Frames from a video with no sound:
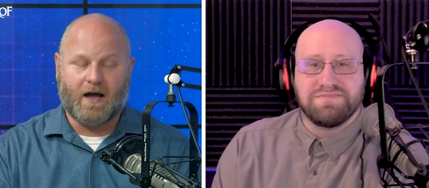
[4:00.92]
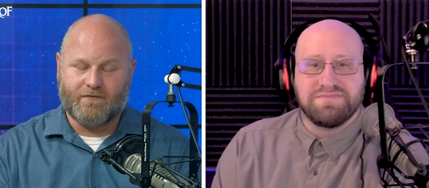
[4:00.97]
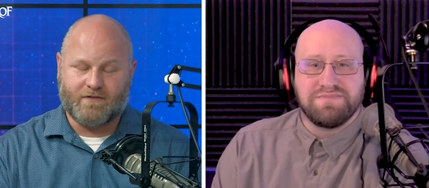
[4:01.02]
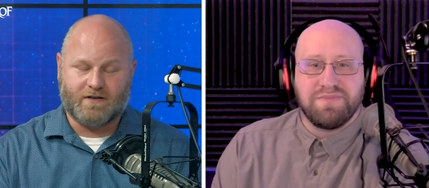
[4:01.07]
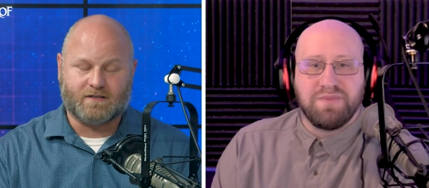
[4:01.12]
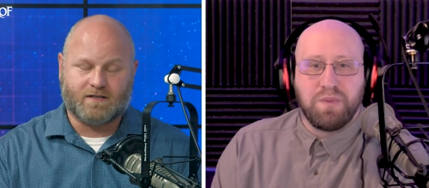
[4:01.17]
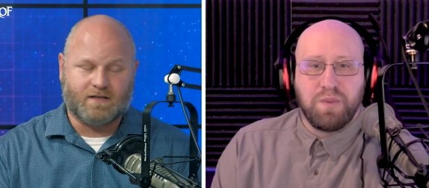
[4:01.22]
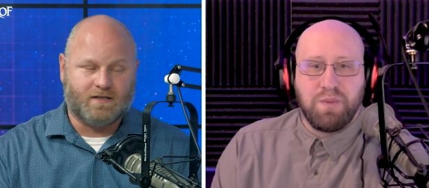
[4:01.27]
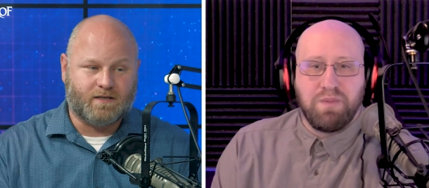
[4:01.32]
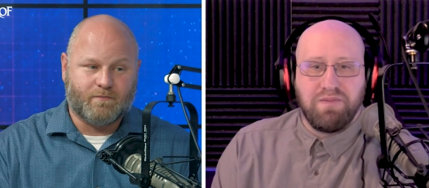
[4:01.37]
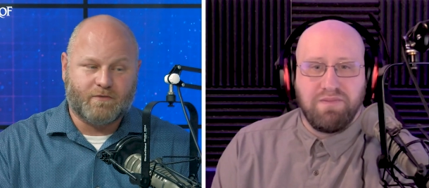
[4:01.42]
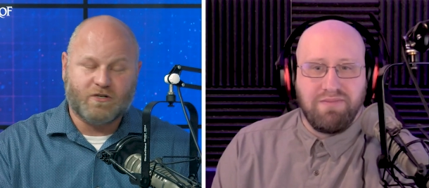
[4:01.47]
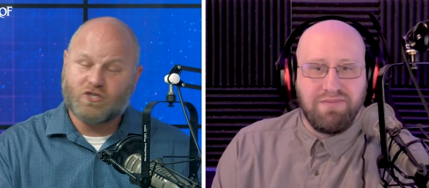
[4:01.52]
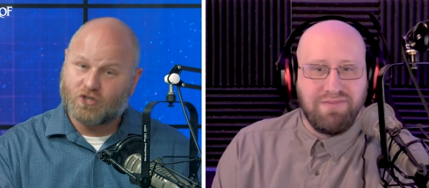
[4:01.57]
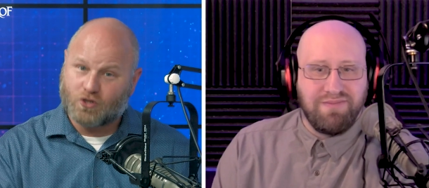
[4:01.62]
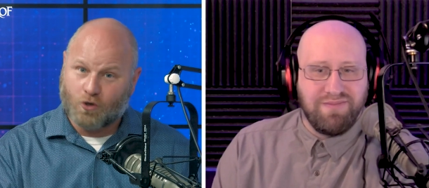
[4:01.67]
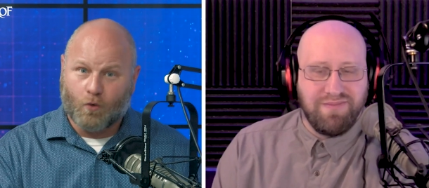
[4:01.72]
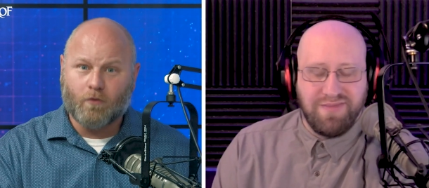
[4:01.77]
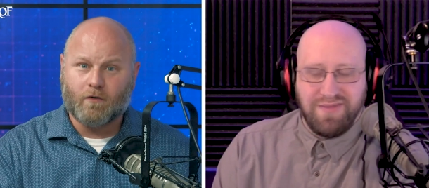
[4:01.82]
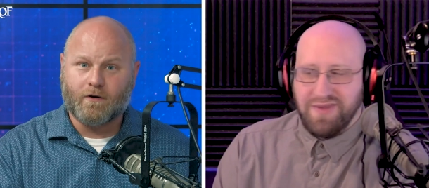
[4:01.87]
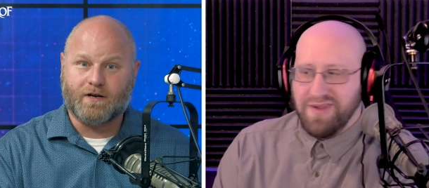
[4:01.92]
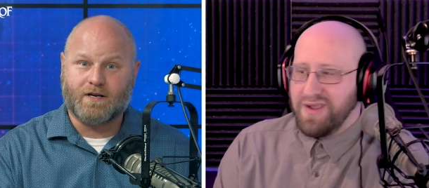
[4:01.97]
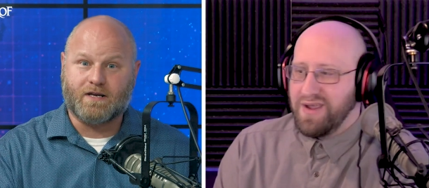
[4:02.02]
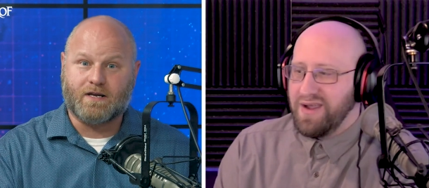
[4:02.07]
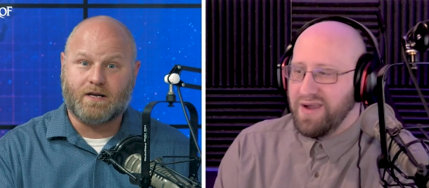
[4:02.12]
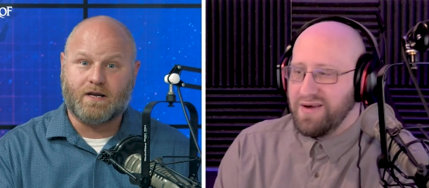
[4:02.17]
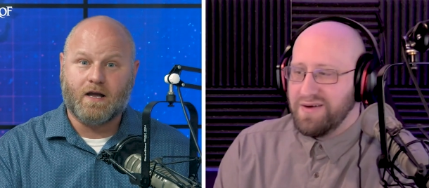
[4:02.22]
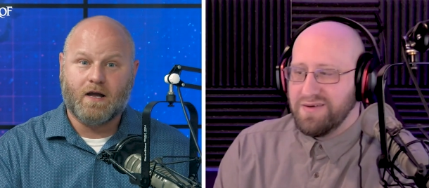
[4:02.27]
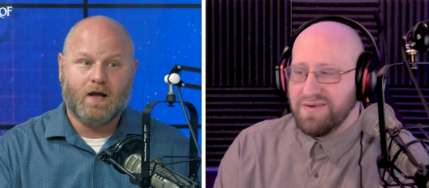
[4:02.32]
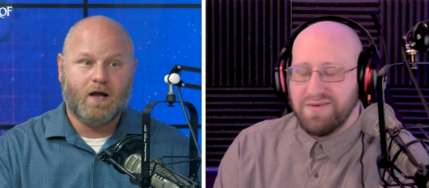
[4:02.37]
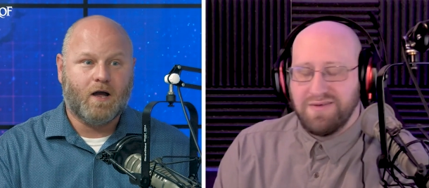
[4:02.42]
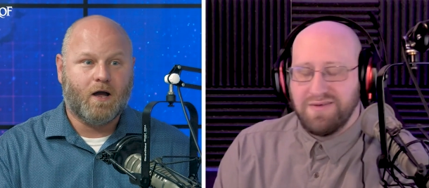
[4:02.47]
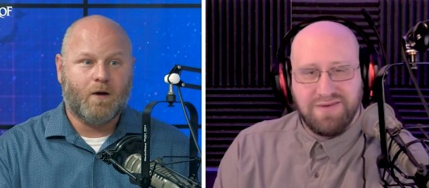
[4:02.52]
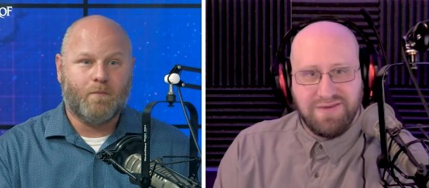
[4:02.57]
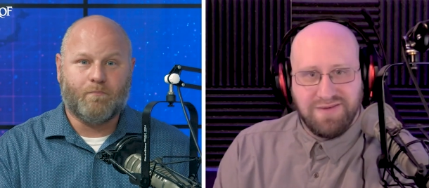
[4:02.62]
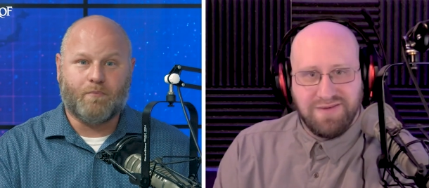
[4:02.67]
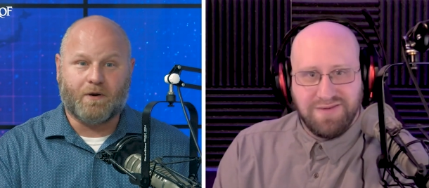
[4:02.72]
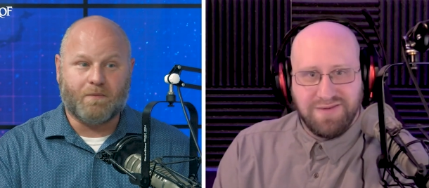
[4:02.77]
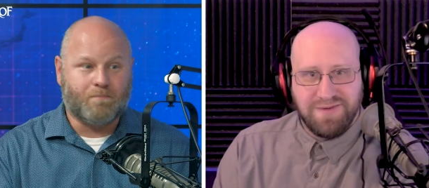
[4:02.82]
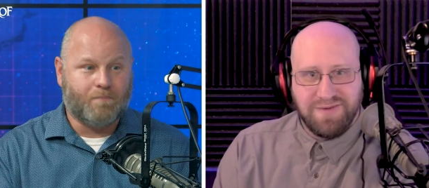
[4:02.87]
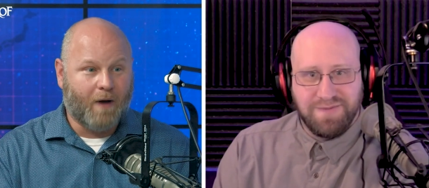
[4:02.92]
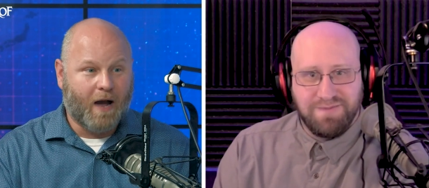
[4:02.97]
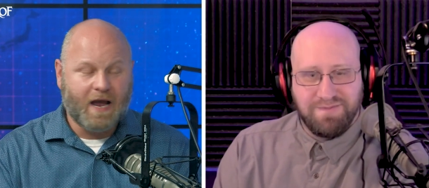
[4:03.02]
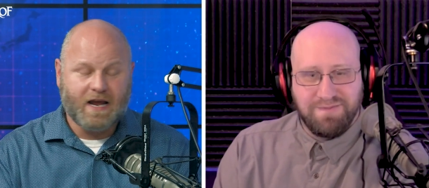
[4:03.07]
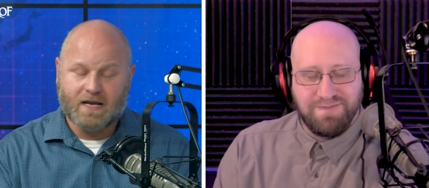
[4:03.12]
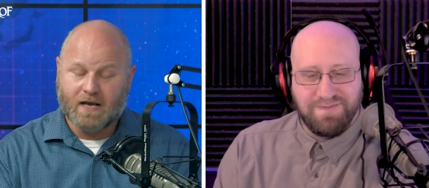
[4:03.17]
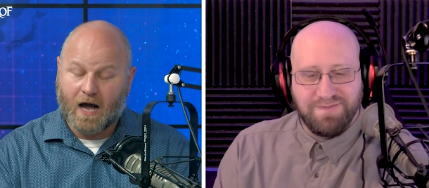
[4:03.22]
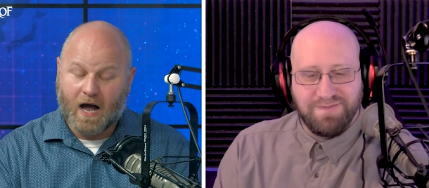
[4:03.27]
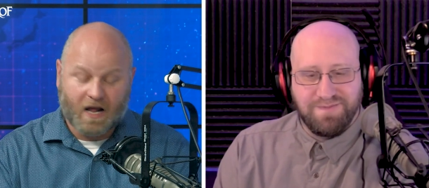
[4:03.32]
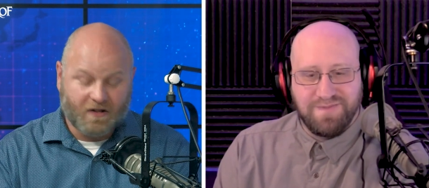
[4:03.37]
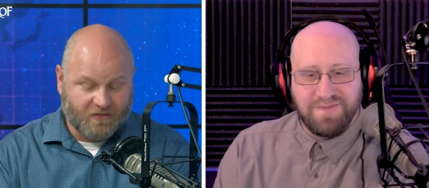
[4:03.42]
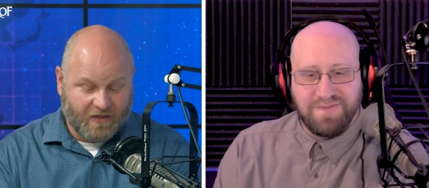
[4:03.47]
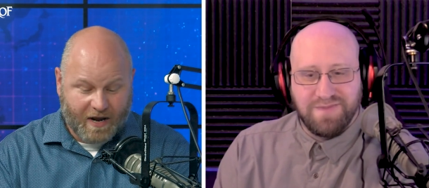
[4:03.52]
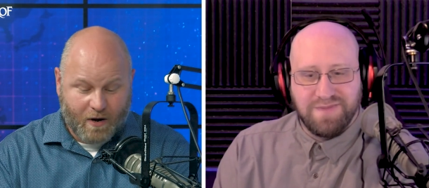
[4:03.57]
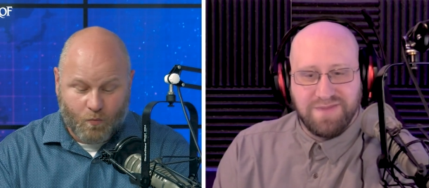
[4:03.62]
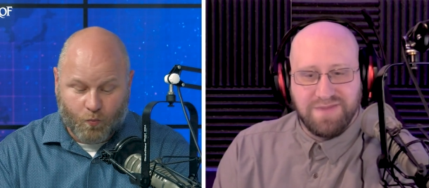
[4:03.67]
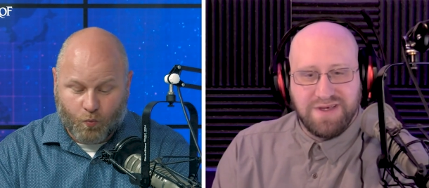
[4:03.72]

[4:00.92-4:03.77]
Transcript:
Speaker 1: obviously, the majority. But by God, they